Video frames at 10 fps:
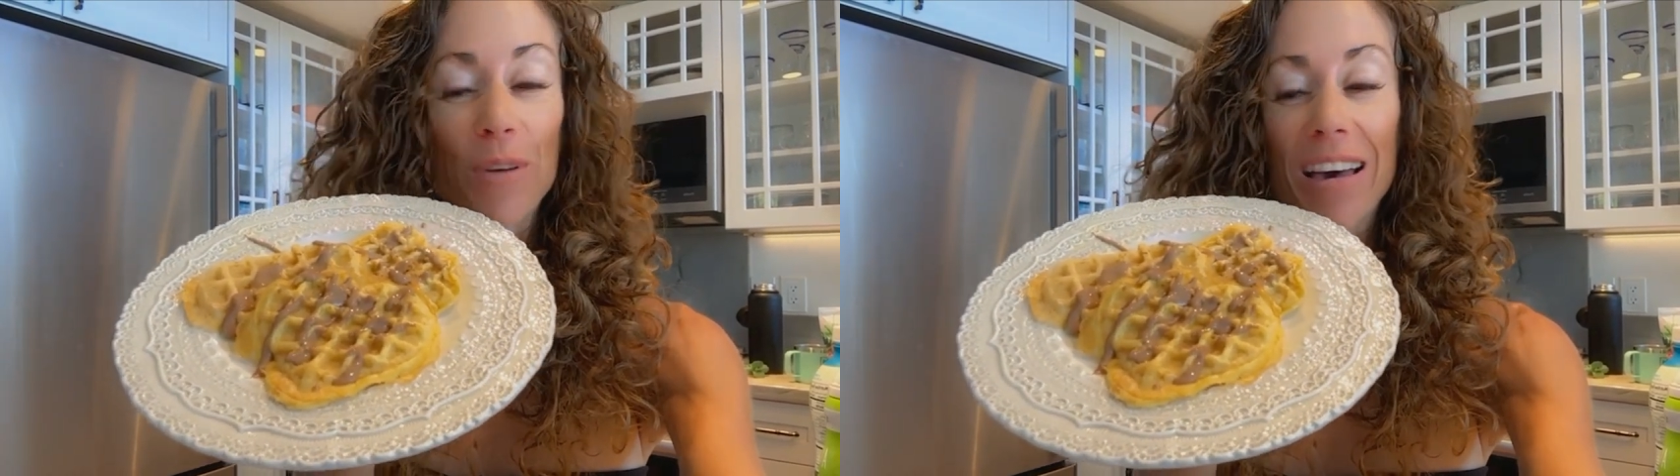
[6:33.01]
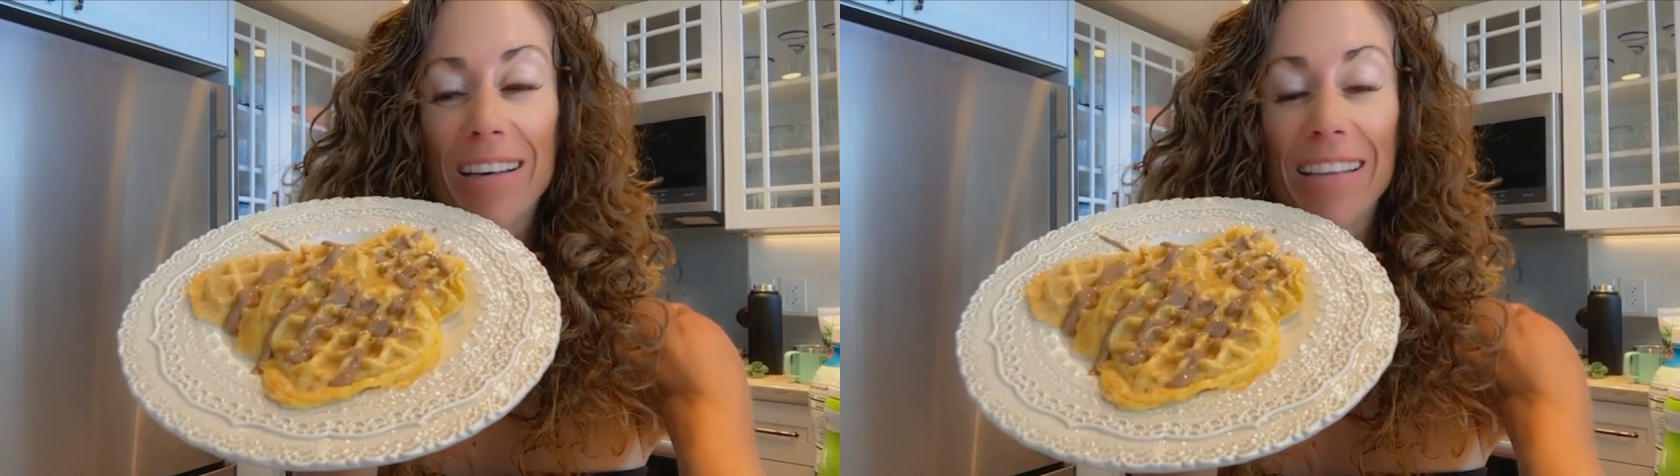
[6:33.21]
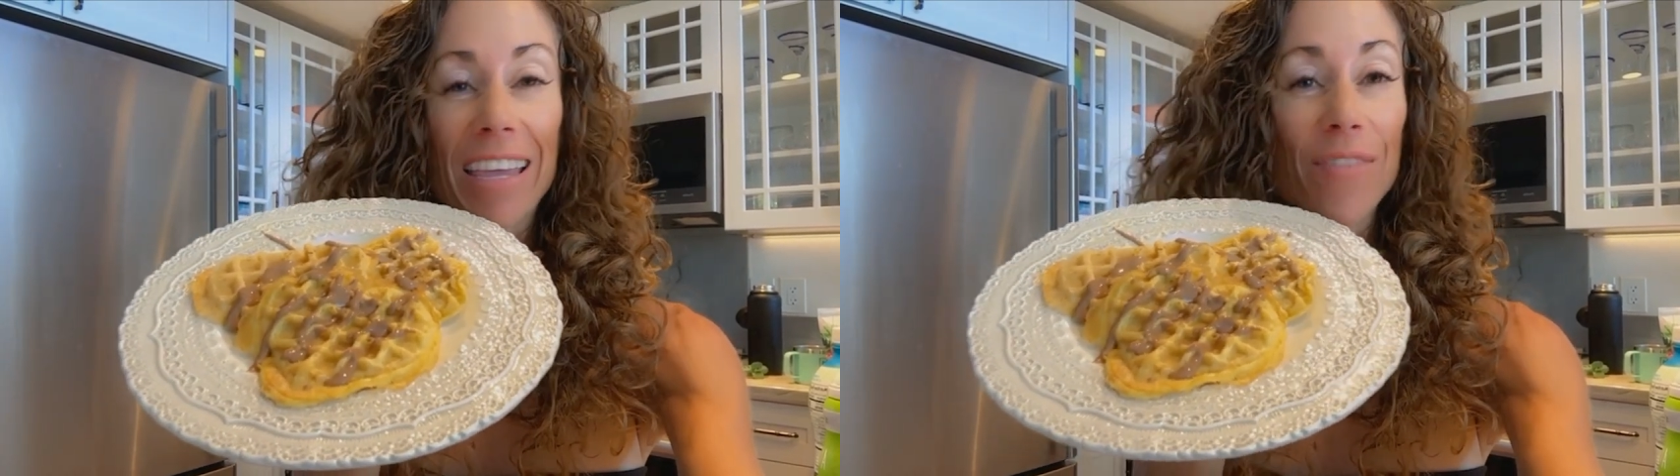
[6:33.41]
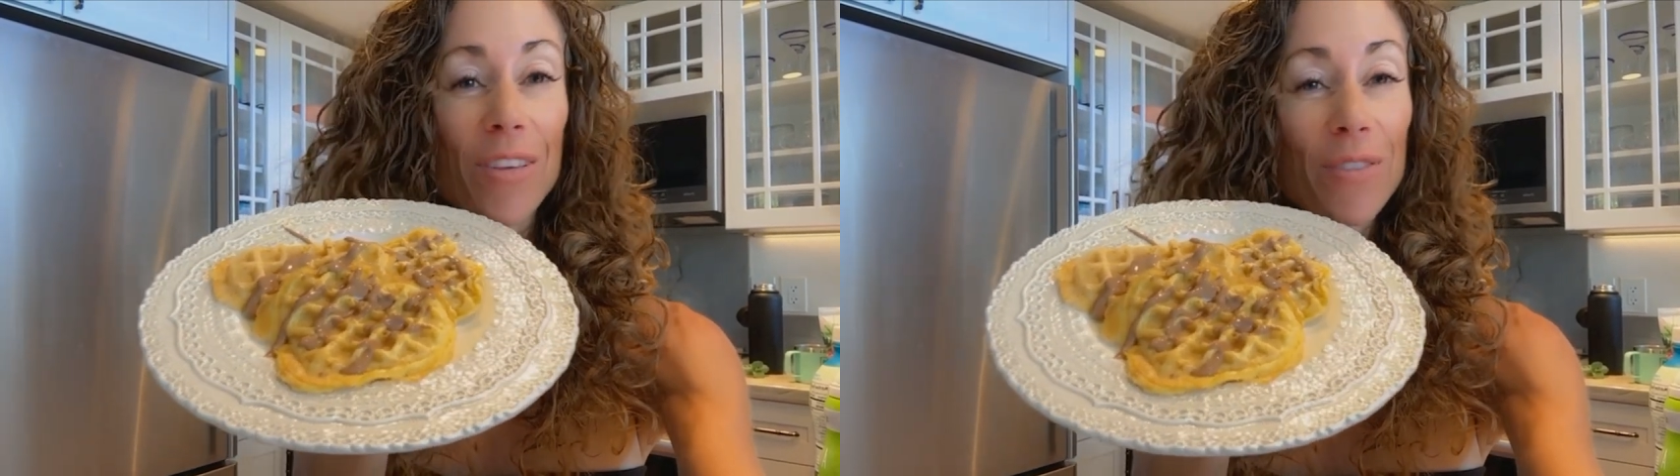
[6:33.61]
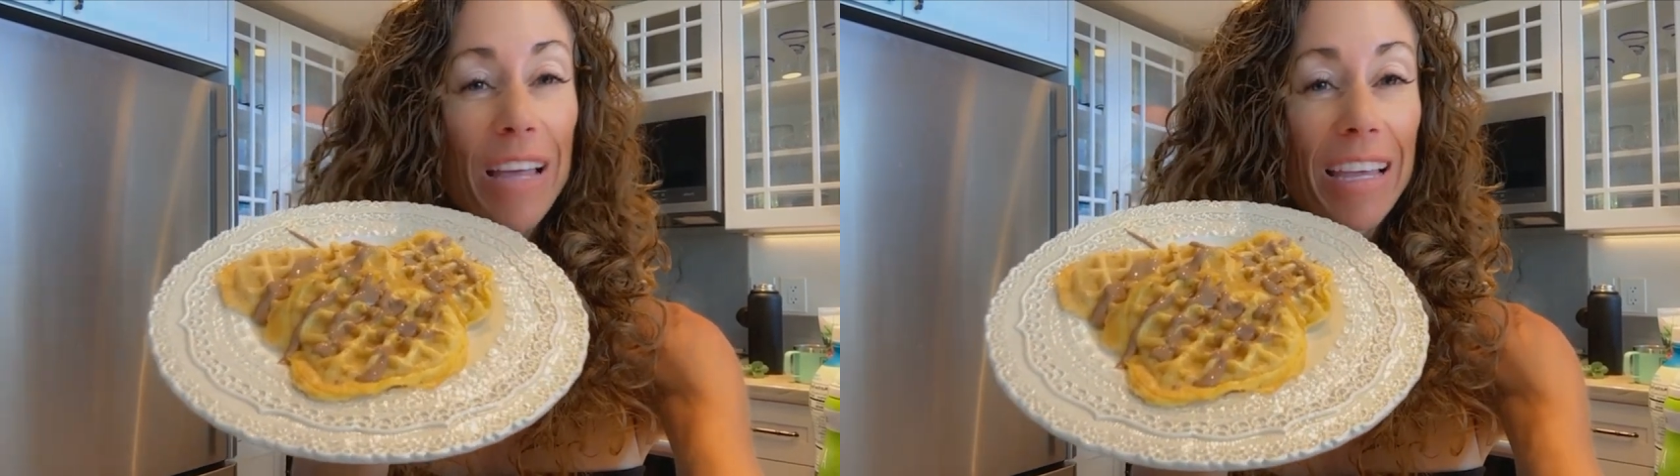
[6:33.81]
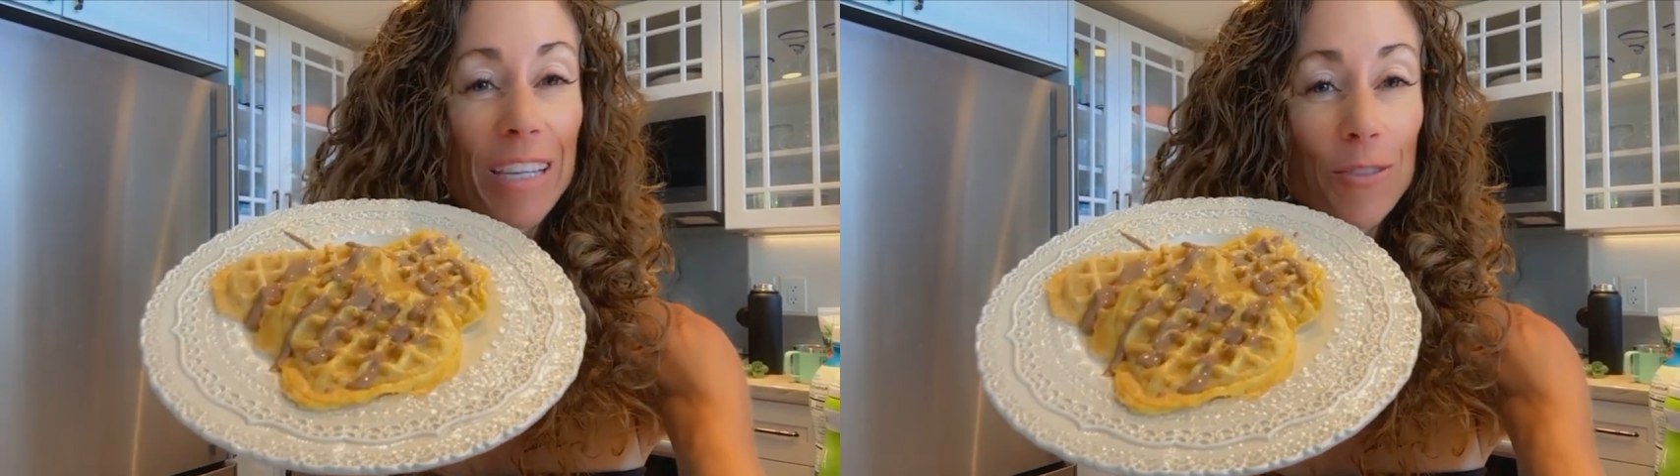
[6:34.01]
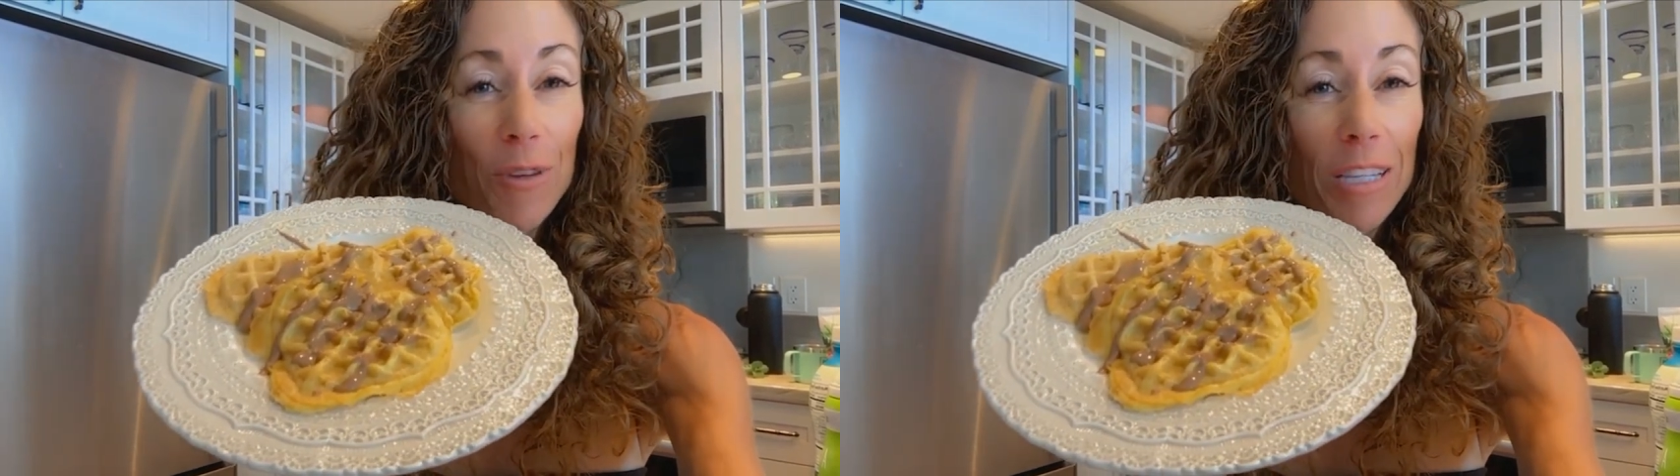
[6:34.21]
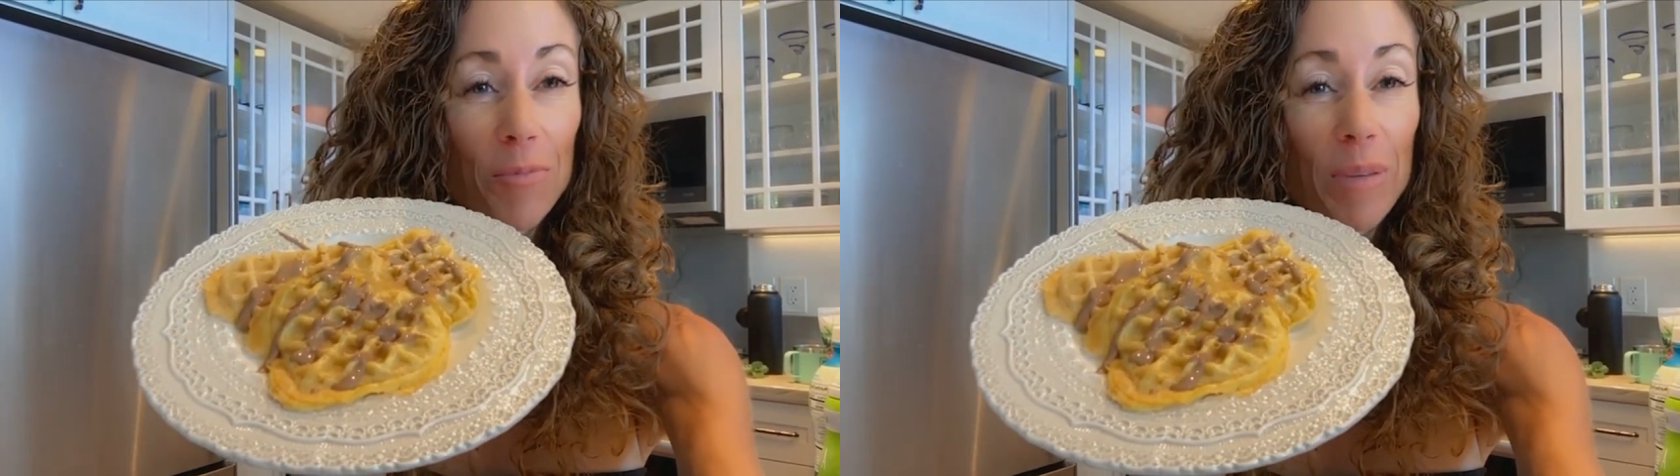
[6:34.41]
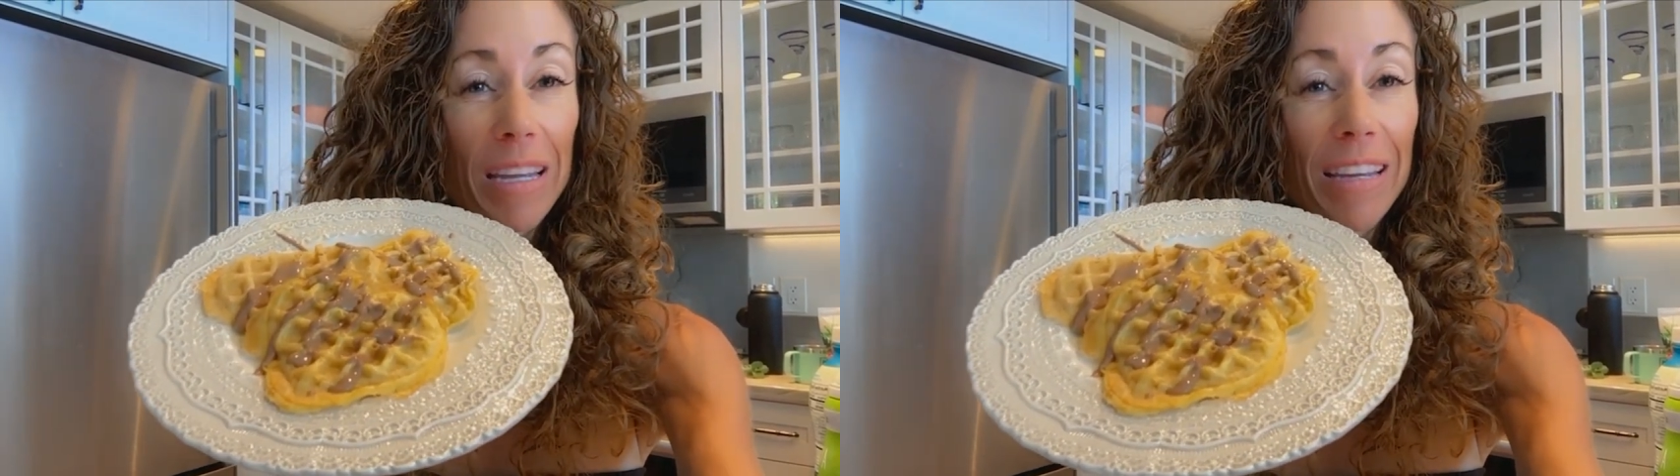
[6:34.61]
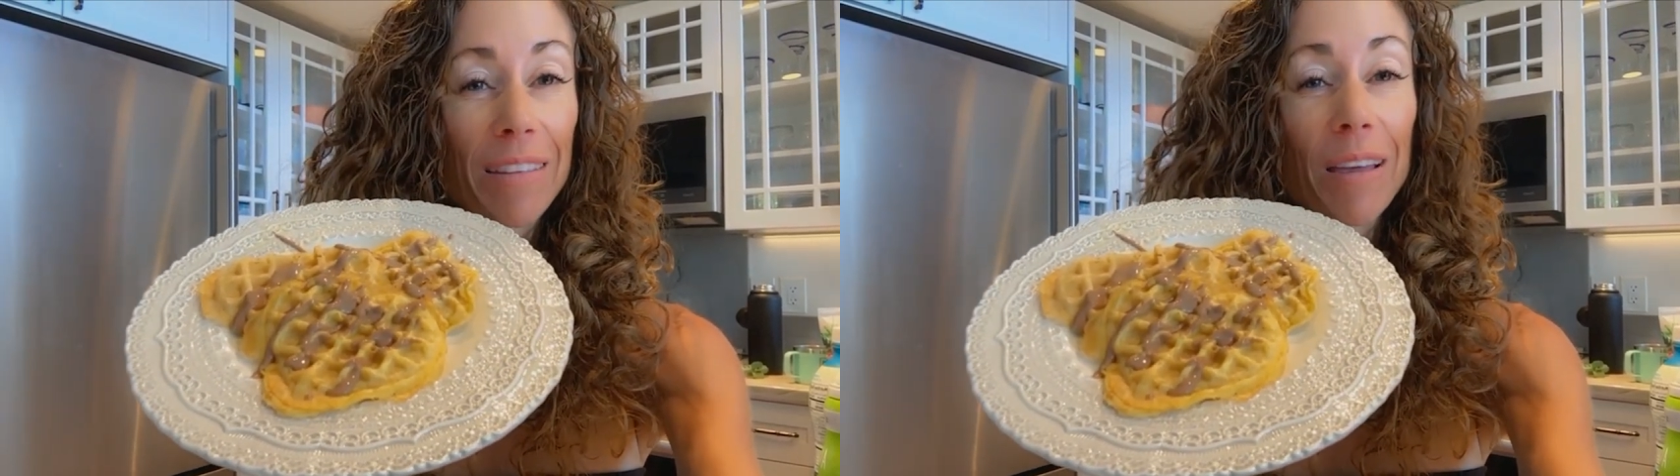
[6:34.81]
Well, if you like this
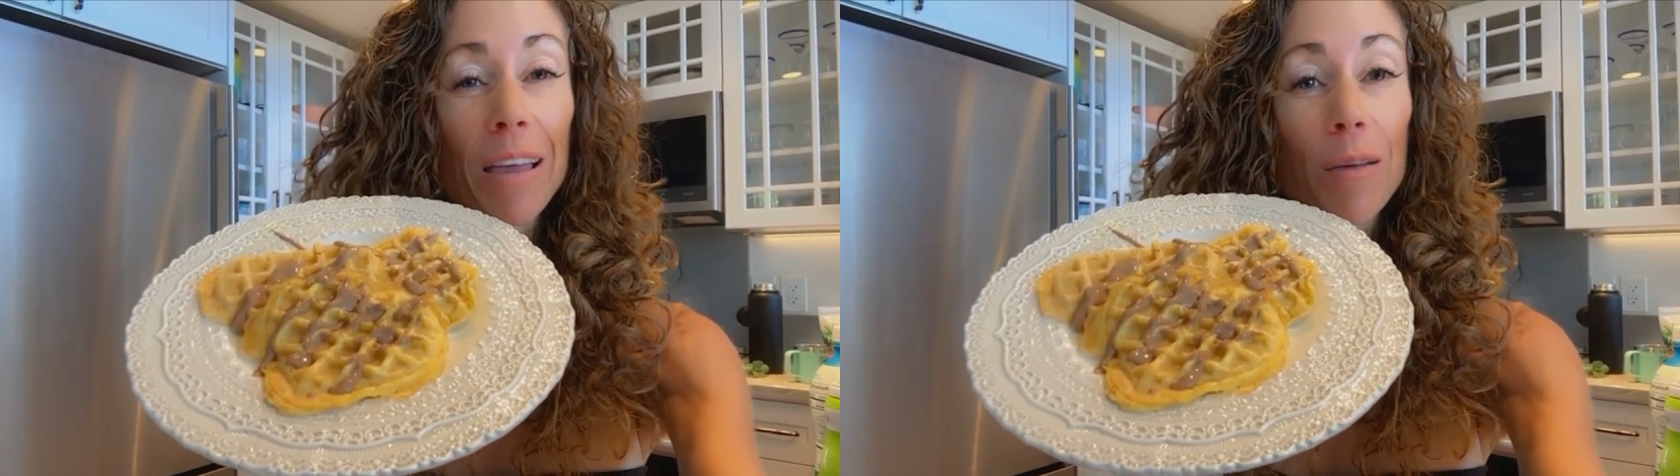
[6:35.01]
recipe,